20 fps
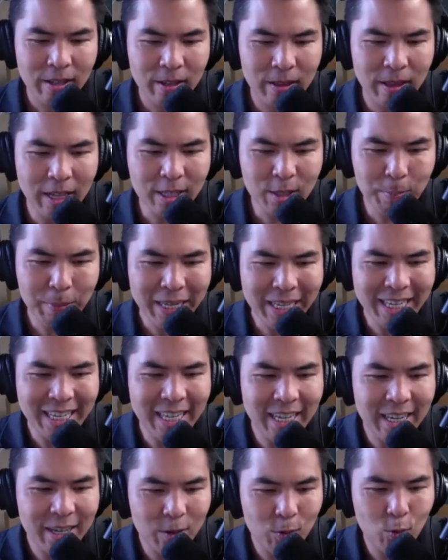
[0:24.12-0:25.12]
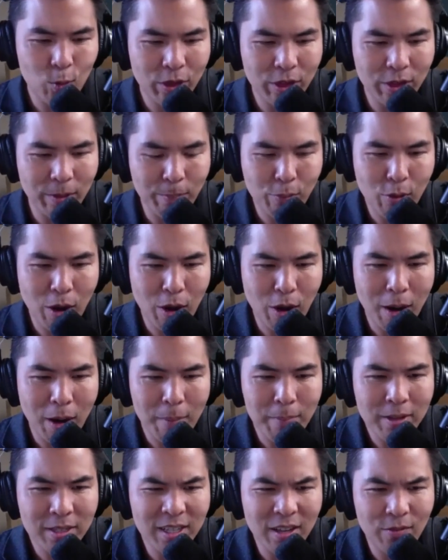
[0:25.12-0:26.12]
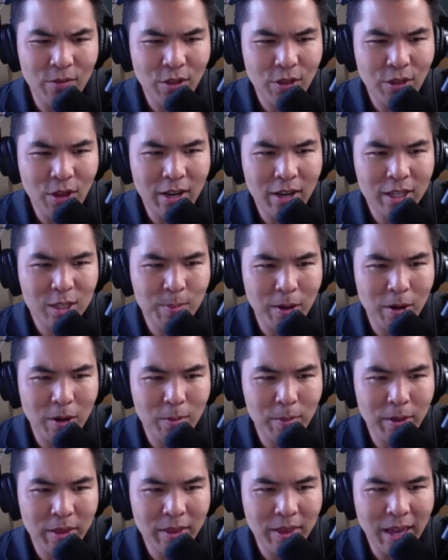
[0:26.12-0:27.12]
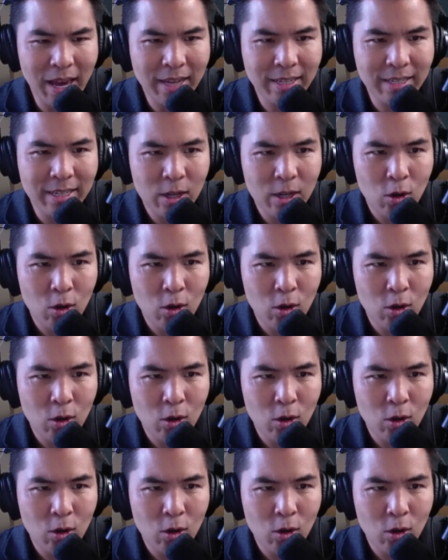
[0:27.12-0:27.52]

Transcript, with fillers: let's begin with the premise of the thought experiment that